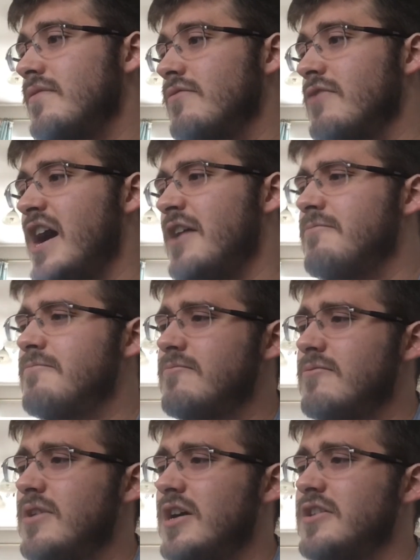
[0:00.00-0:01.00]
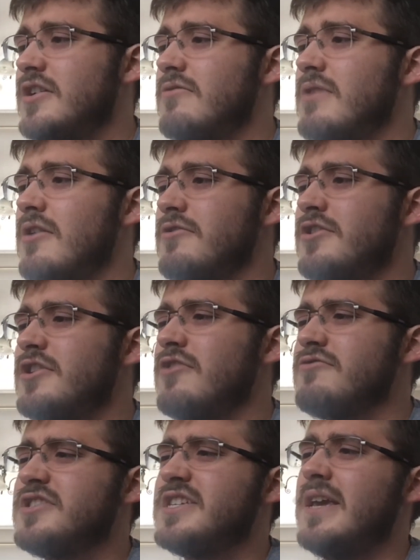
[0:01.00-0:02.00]
well, you
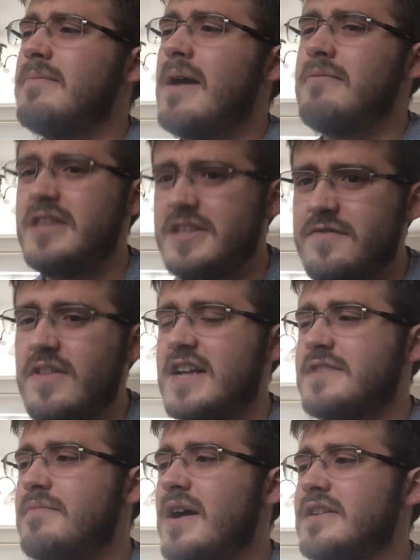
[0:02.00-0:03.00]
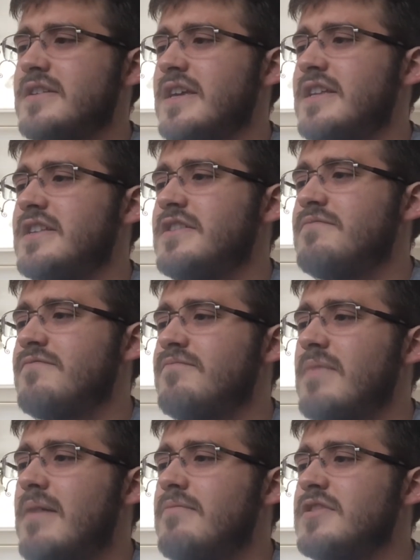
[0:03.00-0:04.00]
don't see him having these flashbacks and getting his
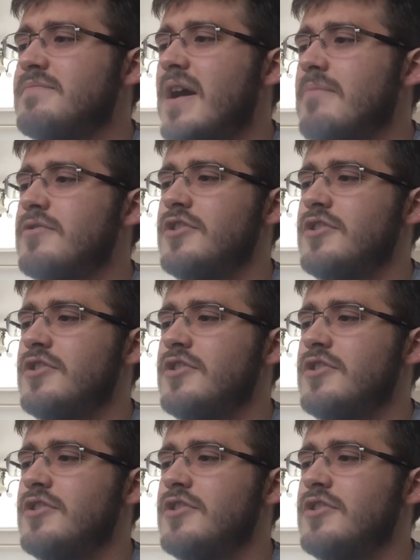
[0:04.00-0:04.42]
memories back,